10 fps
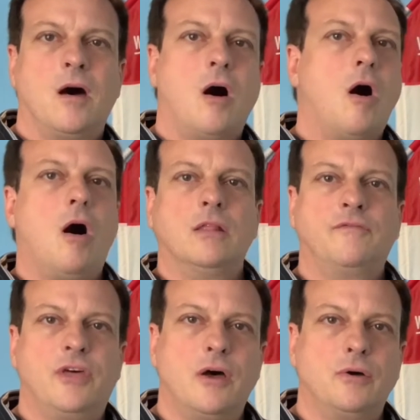all of
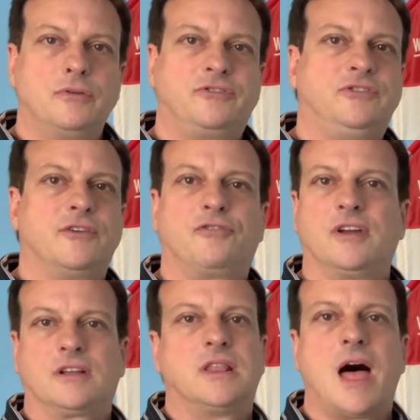those
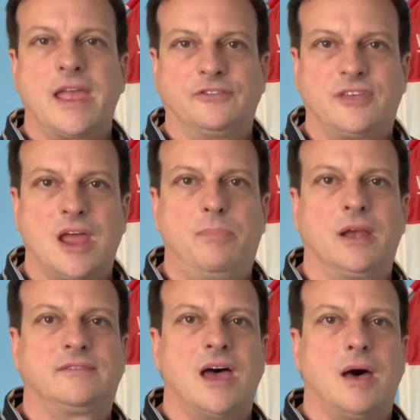different clients that I
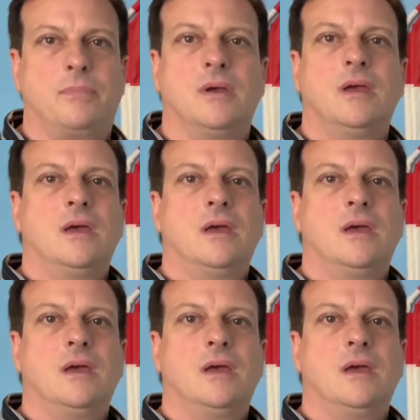picked up